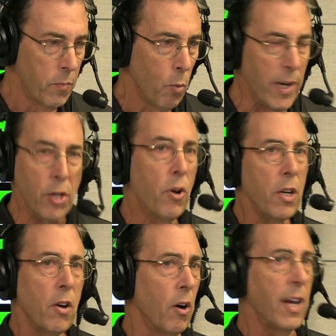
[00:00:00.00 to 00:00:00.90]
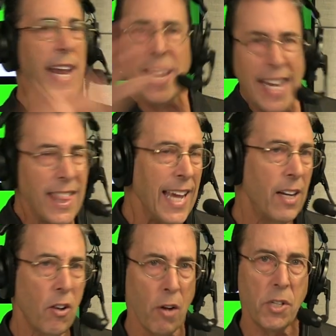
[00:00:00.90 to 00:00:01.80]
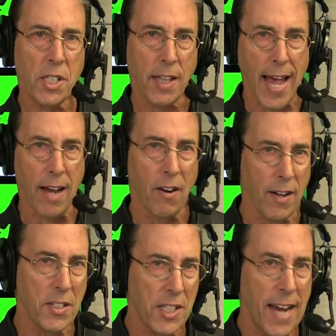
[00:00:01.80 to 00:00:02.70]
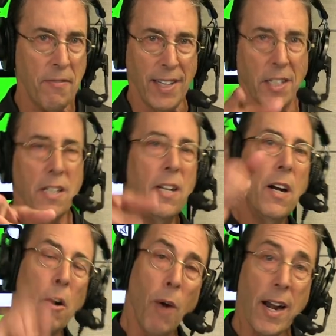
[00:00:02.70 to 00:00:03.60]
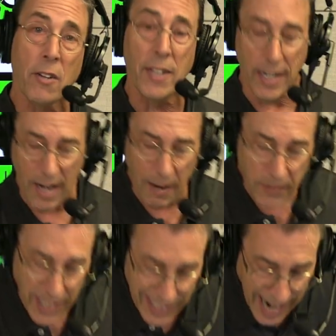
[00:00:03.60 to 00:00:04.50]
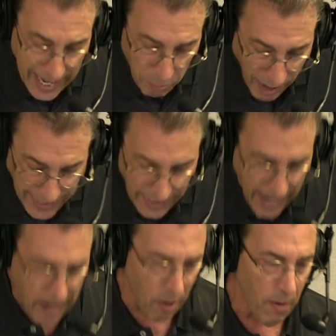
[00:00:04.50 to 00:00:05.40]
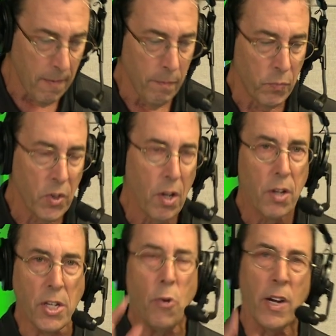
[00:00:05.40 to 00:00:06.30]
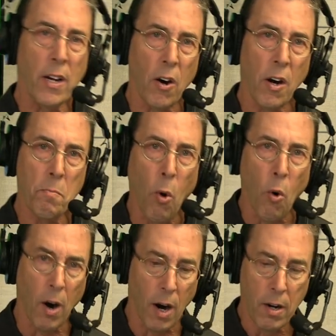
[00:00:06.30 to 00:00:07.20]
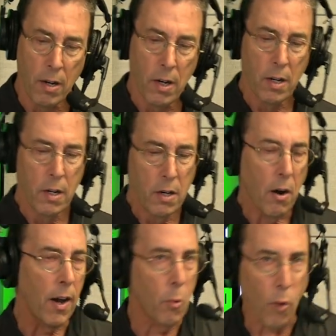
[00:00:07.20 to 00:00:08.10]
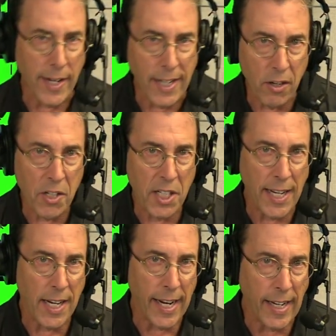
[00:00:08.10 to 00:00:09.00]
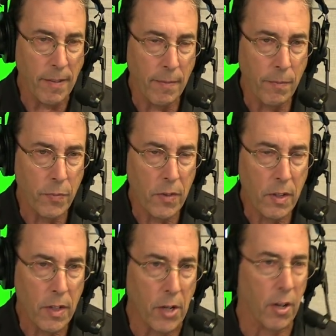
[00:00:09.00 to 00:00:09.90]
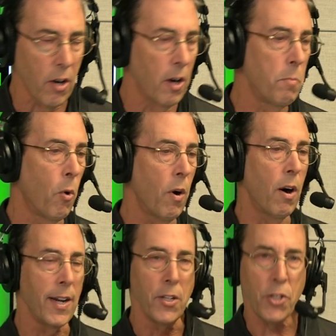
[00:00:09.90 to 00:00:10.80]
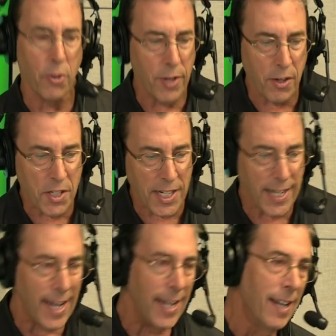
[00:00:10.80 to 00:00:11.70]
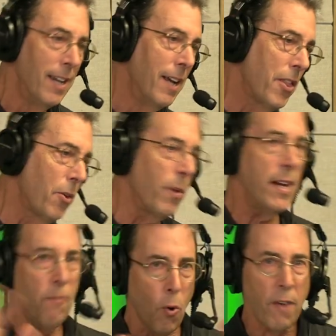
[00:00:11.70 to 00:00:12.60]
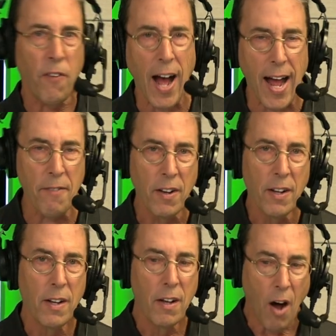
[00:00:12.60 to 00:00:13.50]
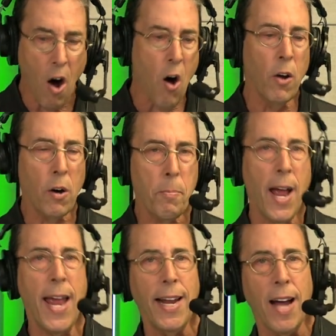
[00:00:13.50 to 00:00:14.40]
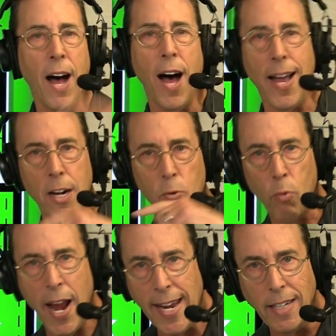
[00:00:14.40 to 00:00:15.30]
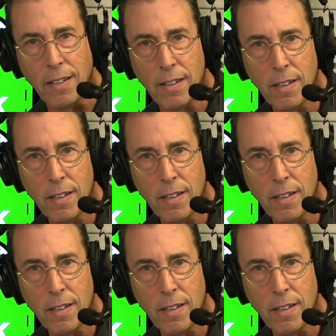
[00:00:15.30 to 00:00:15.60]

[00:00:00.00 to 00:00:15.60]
when you couldn't earn anything close to that on savings. Ironically enough, today, right now, you can earn more on a one year CD, you can earn more on a two year CD, three, four, five, all are paying a higher rate